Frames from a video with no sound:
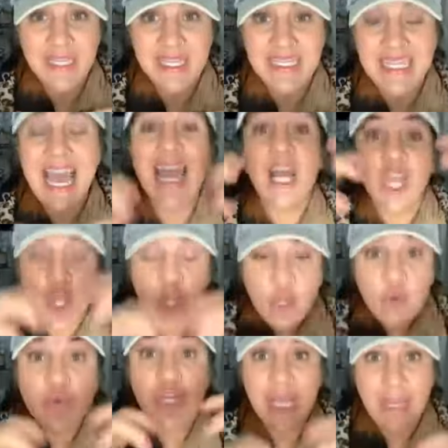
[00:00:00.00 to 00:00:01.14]
and a huge
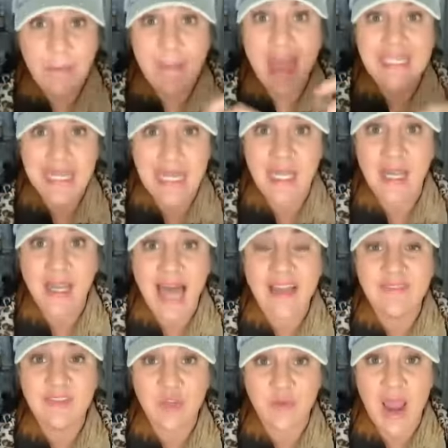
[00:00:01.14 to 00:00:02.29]
impact on the lives
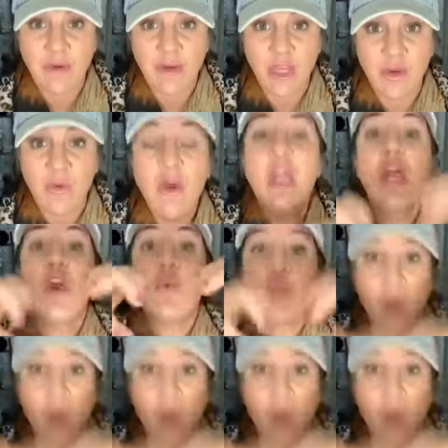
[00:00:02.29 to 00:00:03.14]
around you right